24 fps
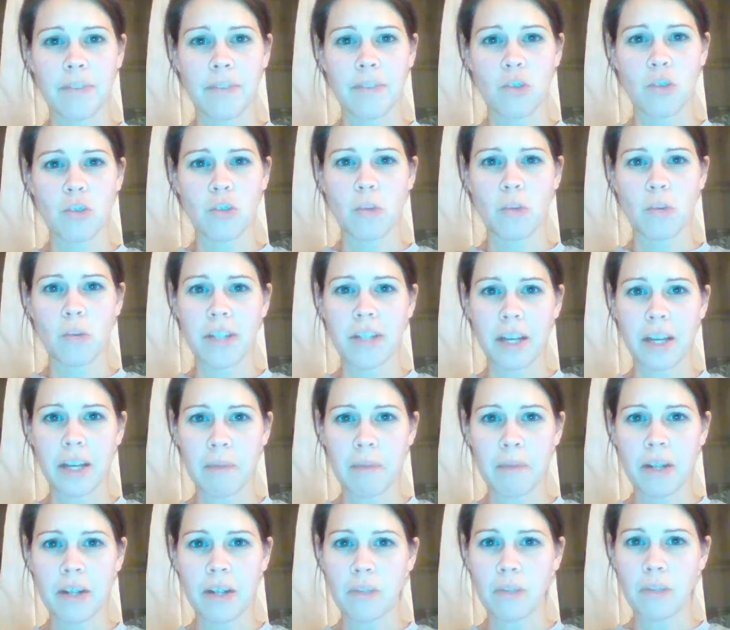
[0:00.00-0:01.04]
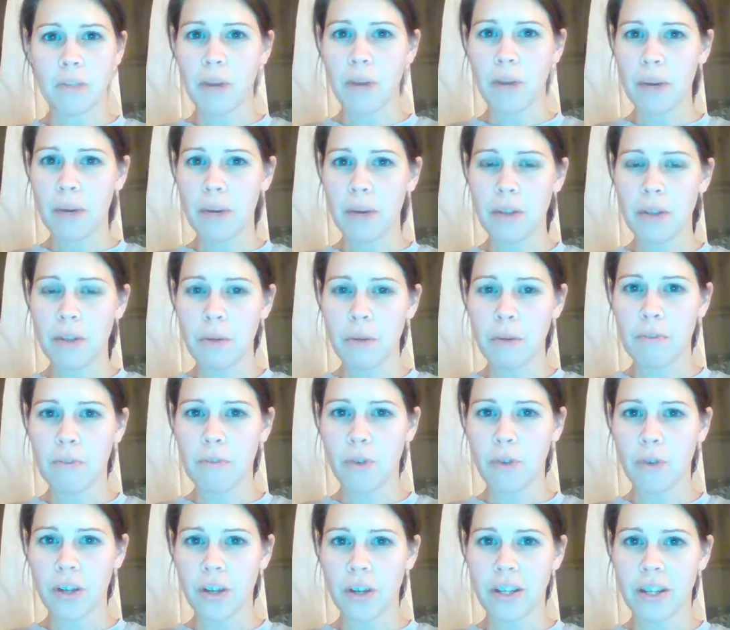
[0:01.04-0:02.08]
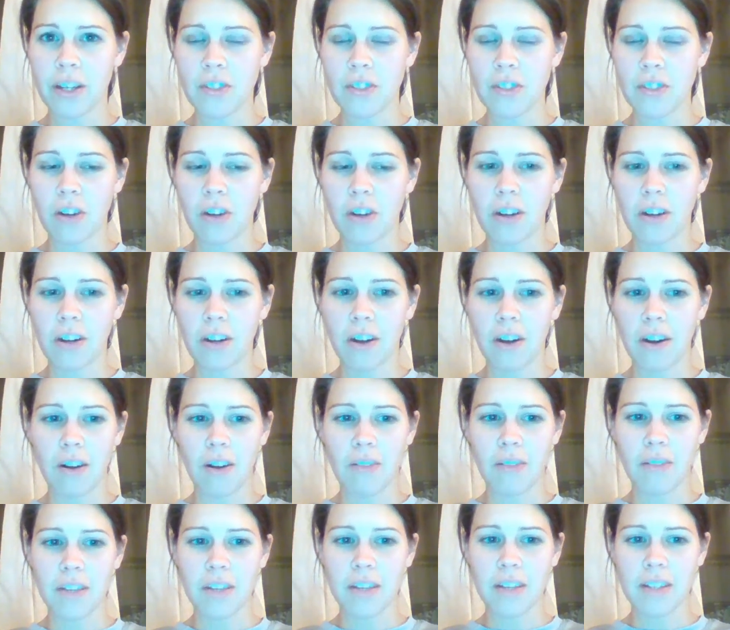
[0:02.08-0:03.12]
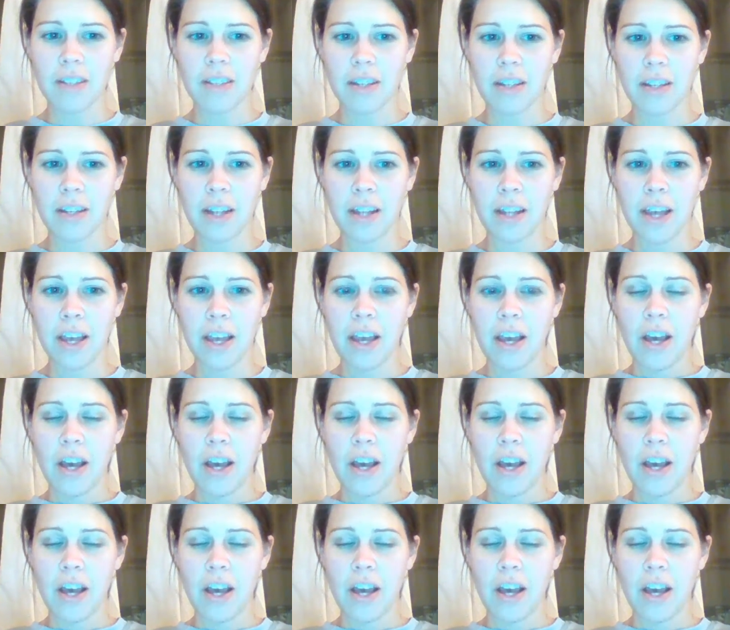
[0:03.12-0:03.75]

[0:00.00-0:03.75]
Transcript: just want to take a minute to pray with you before you get started on all of this and